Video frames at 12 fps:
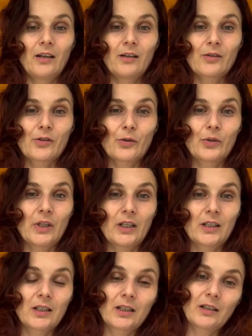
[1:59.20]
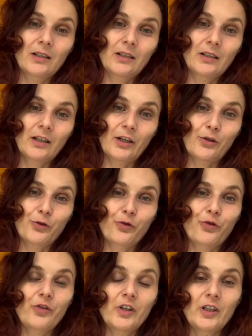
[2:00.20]
So that kind of
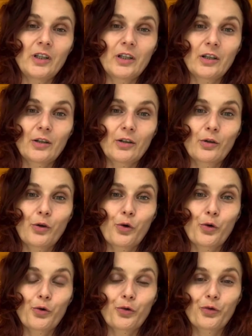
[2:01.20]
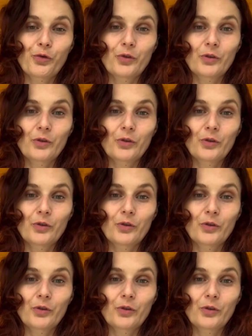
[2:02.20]
fear of